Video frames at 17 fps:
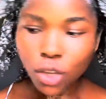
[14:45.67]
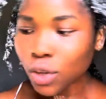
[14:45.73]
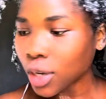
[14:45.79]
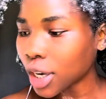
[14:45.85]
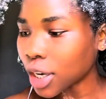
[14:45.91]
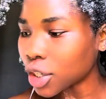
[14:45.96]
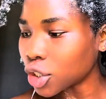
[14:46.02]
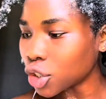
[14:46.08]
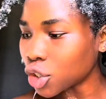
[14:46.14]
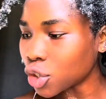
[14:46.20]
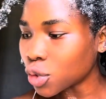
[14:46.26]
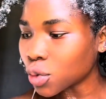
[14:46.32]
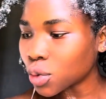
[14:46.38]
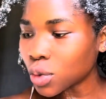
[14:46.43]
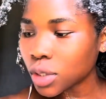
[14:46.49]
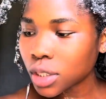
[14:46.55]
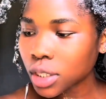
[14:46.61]
You can
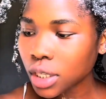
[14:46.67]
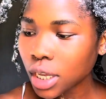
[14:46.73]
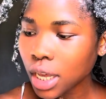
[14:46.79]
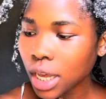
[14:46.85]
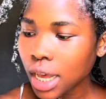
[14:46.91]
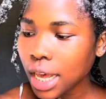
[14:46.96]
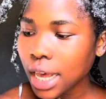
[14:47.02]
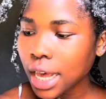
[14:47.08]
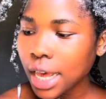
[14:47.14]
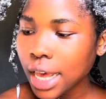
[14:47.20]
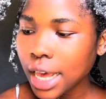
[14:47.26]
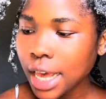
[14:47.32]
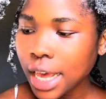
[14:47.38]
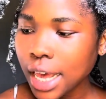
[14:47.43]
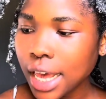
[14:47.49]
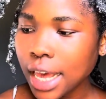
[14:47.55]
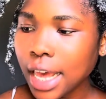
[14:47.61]
use
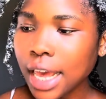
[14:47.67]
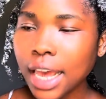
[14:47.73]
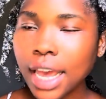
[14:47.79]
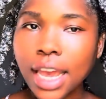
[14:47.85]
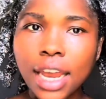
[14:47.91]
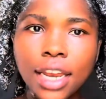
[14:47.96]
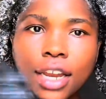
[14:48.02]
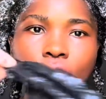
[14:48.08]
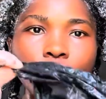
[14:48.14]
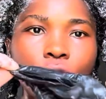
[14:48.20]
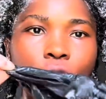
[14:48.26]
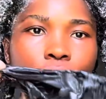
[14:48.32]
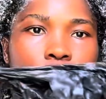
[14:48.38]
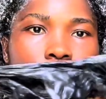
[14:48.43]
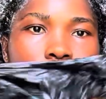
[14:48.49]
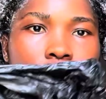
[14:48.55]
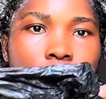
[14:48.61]
any
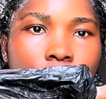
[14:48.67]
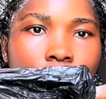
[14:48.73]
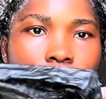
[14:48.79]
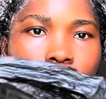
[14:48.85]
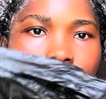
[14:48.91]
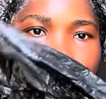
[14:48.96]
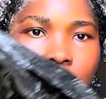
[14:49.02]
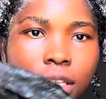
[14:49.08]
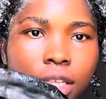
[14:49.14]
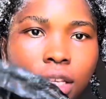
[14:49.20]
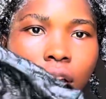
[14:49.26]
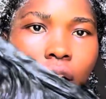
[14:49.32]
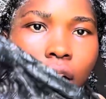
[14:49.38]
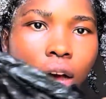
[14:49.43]
of these